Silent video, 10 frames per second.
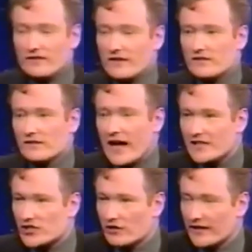
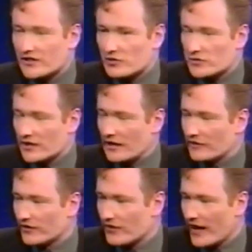Last year, I guess there was kind of
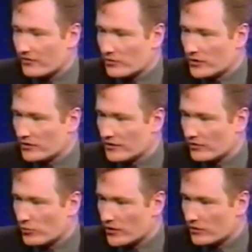a disaster when you did
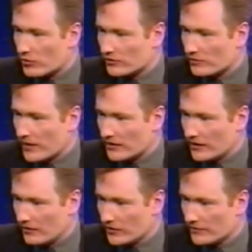this Where in the World is Matt
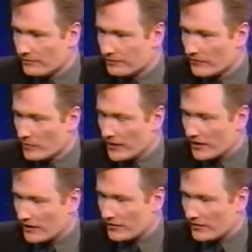Lauer? Because